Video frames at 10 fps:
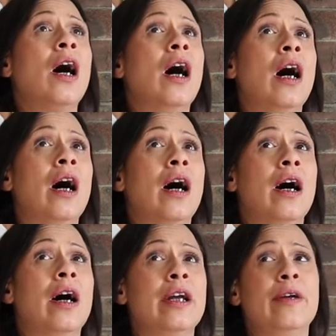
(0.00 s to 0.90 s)

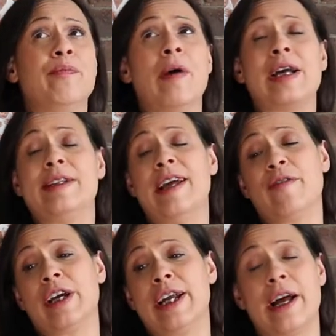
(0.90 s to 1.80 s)
uh, he might
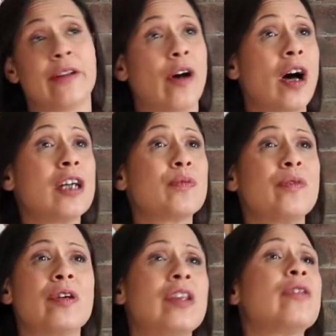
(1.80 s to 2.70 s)
never get out of the
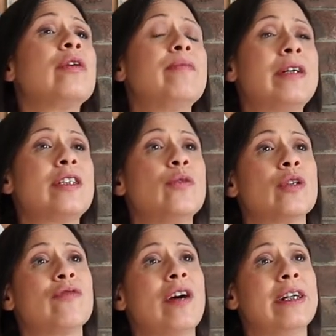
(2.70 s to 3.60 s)
hospital in three months he
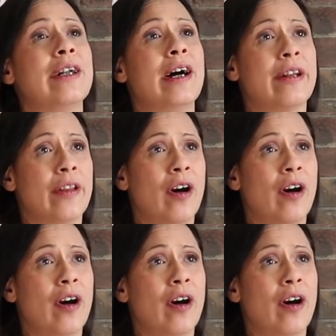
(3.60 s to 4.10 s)
was finally out of the